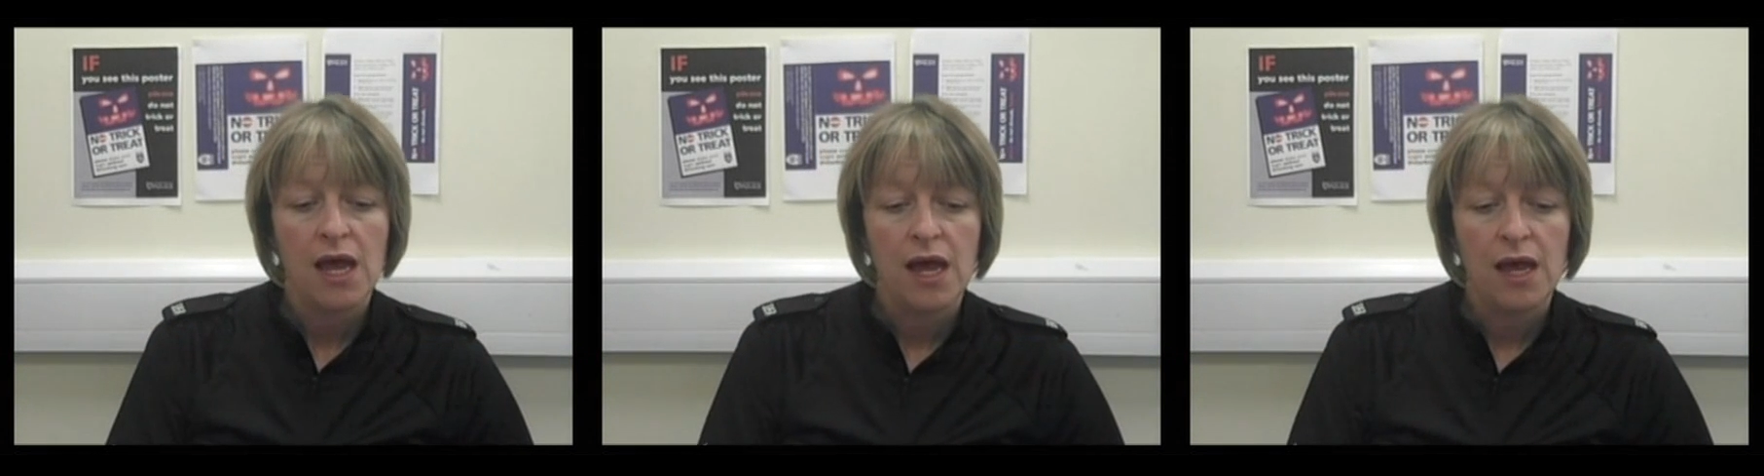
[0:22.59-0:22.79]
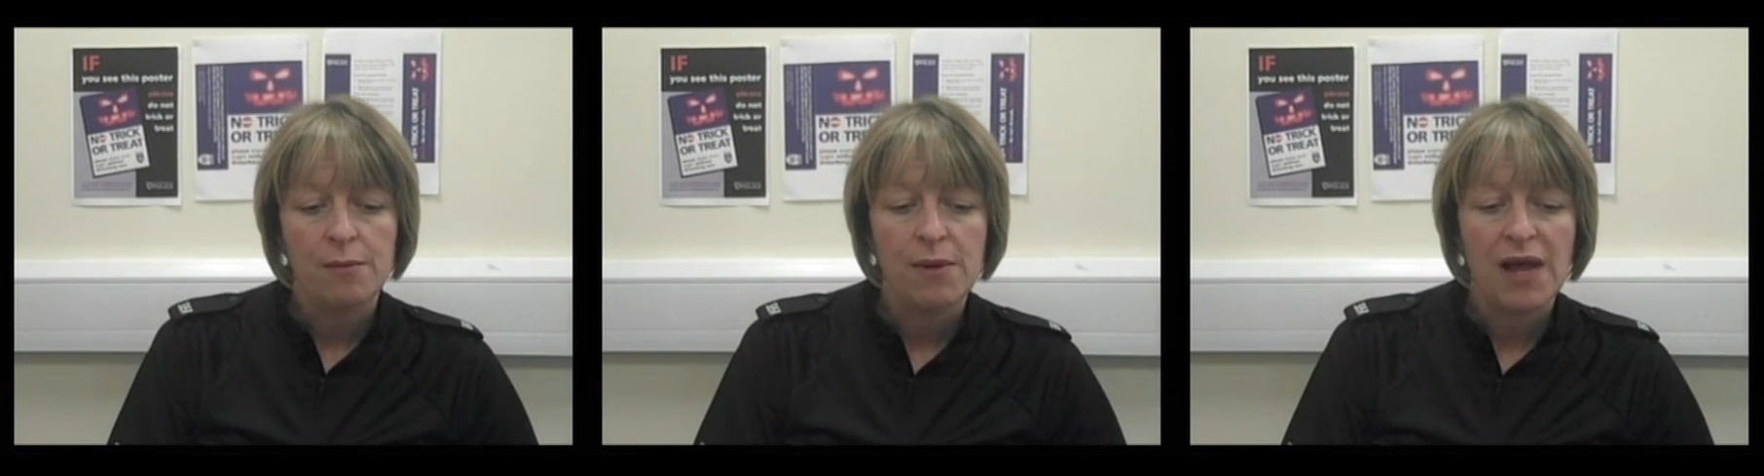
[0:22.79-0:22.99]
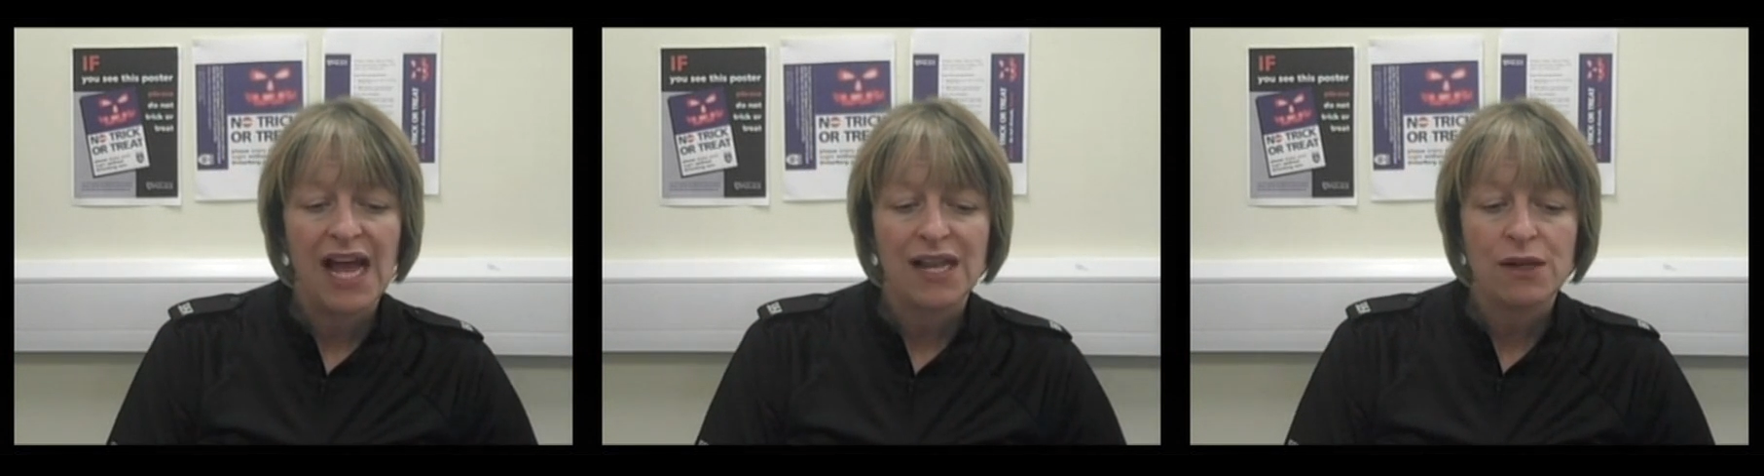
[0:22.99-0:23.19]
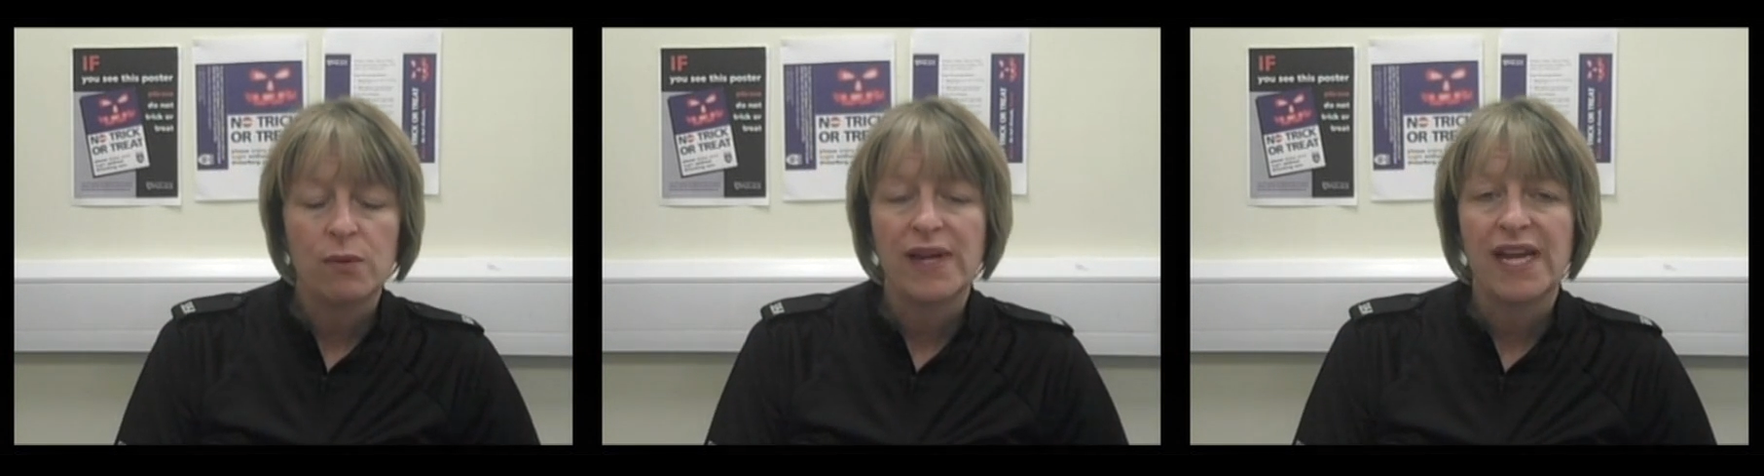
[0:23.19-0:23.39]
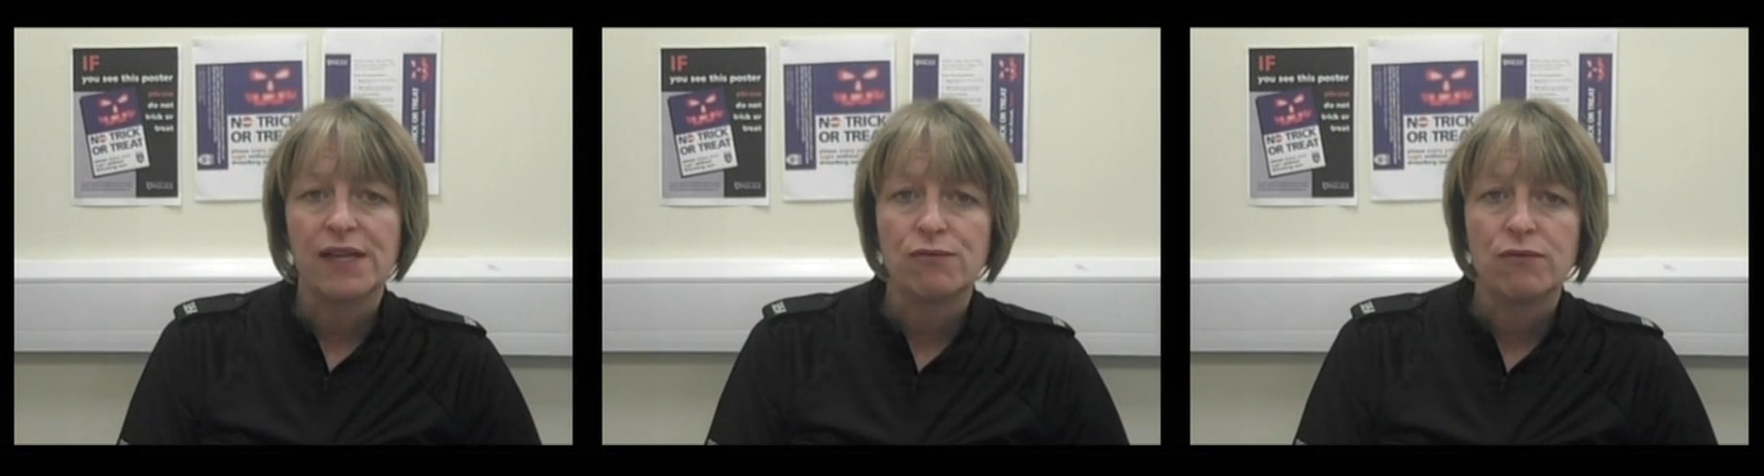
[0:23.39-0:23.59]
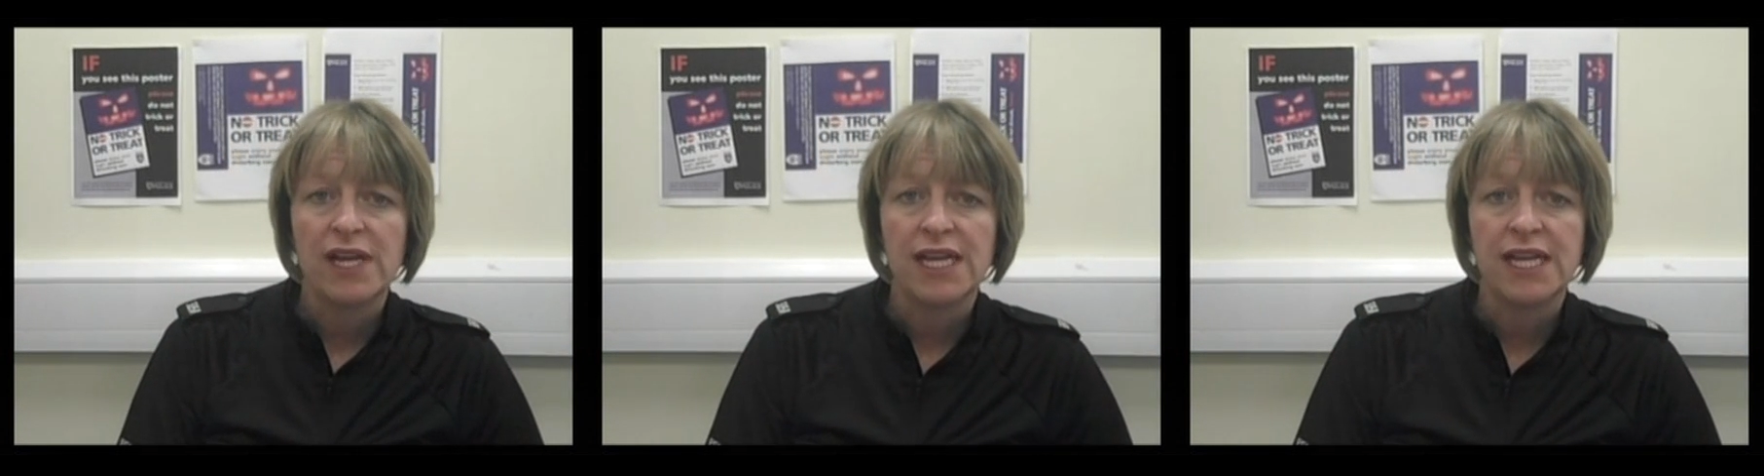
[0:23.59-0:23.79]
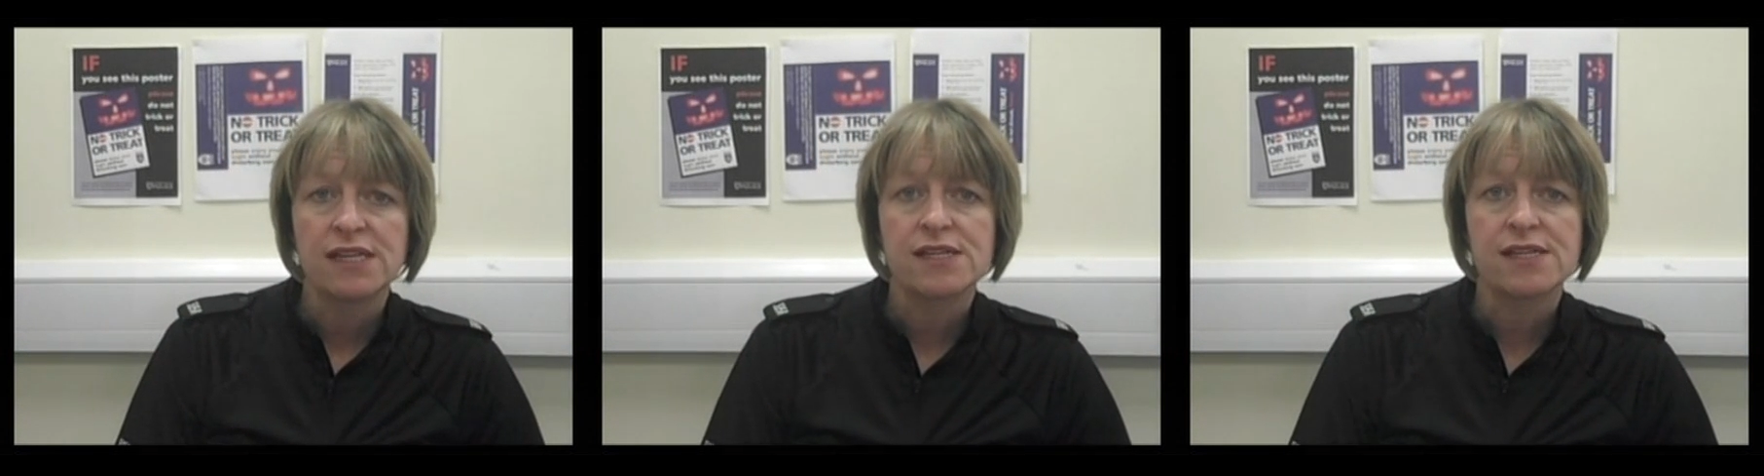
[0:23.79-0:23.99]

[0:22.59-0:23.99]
Um, Halloween really is